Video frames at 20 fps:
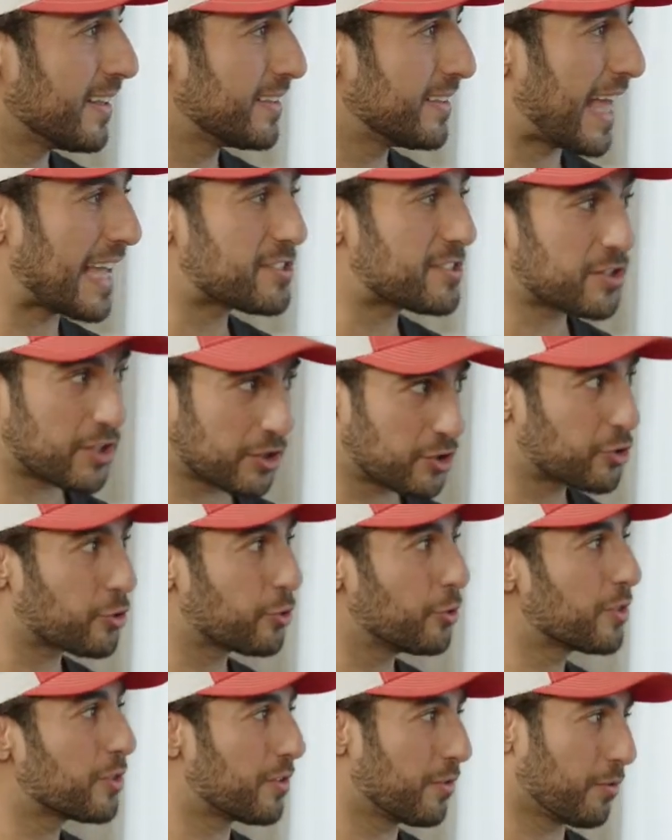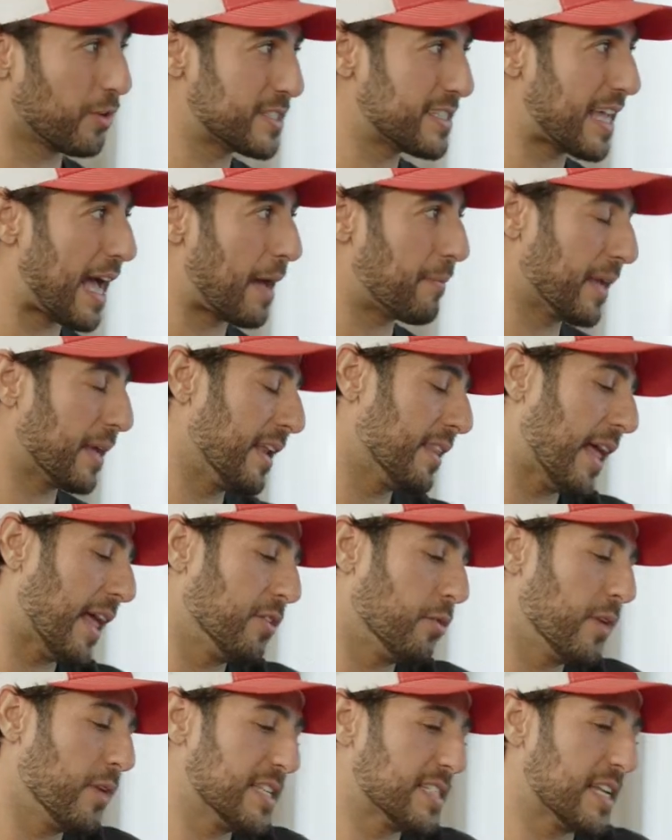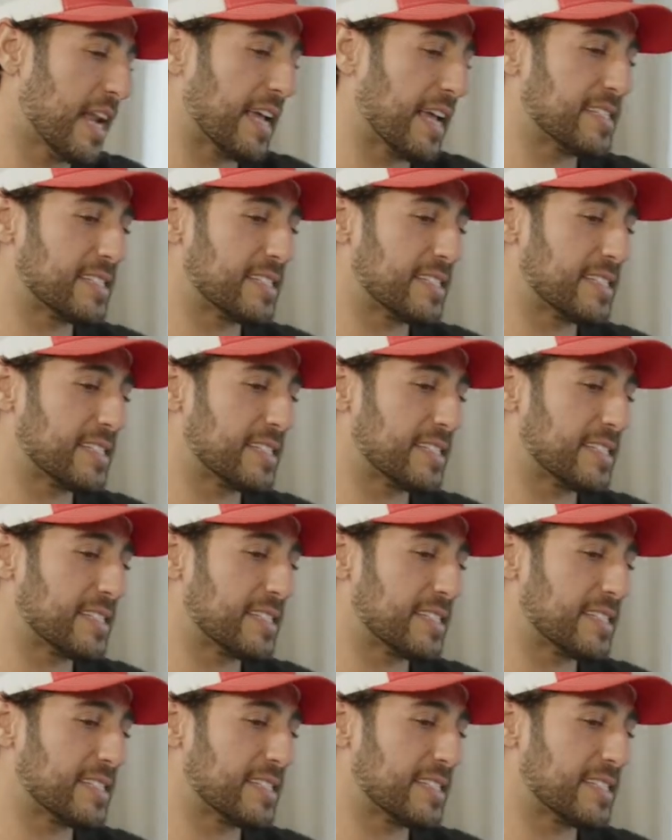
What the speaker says: That's the truth of what's happening. And the reason I